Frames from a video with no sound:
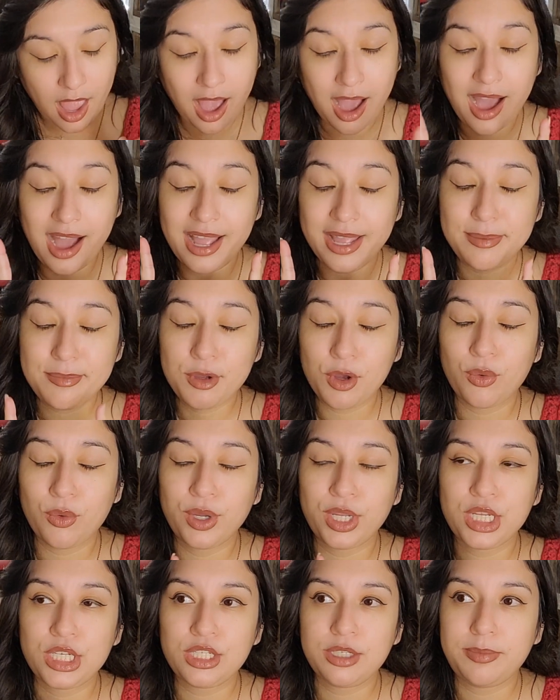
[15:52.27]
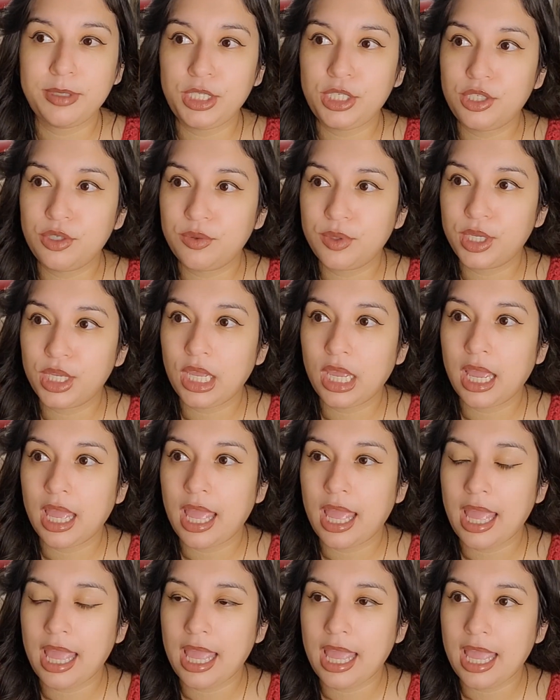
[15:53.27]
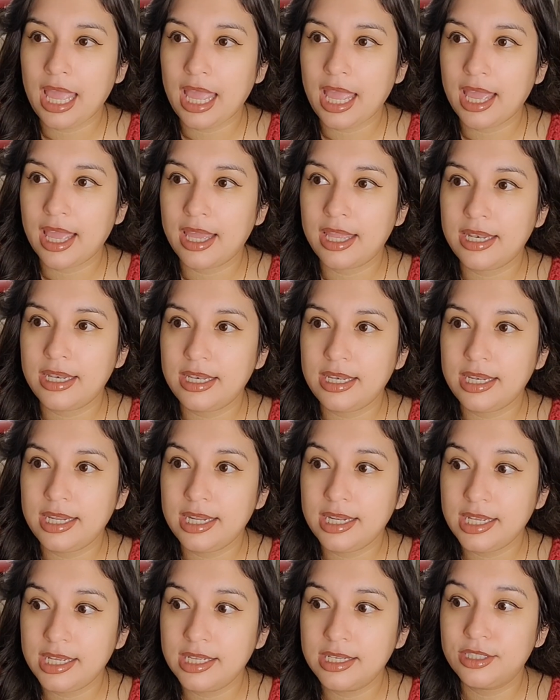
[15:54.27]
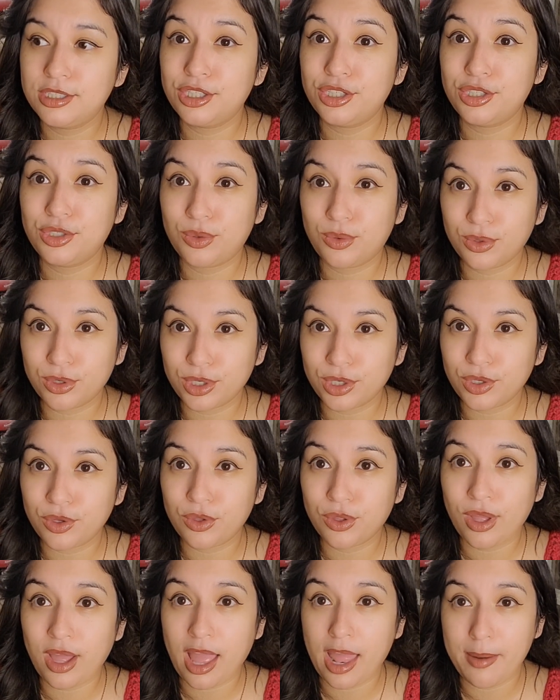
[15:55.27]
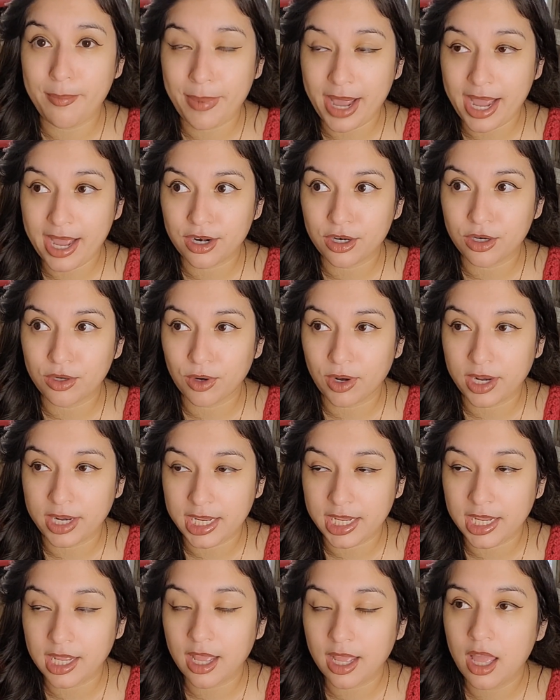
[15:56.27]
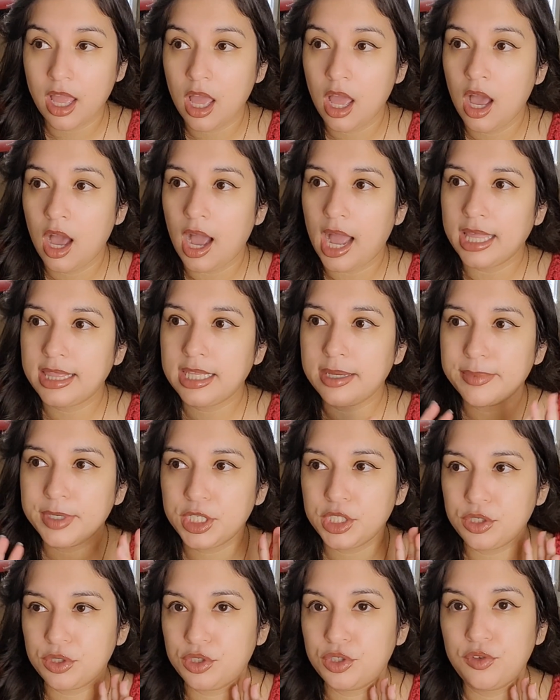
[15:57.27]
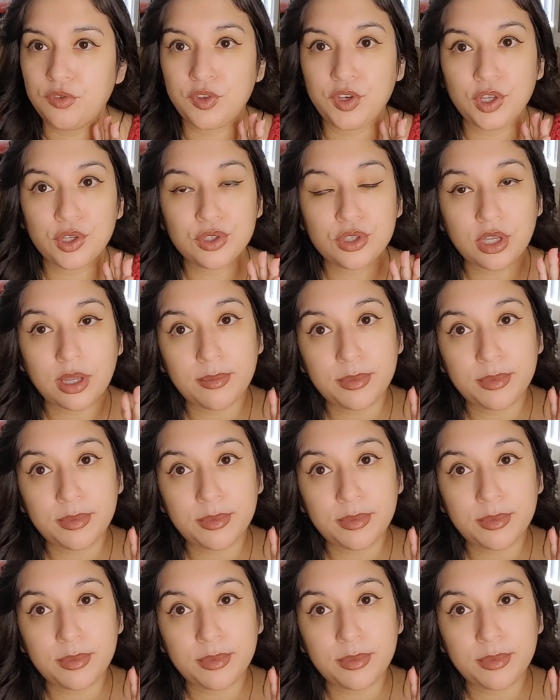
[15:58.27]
I'm going to be doing a knitting tutorial and pattern writing. I think I'm going to do 2 videos.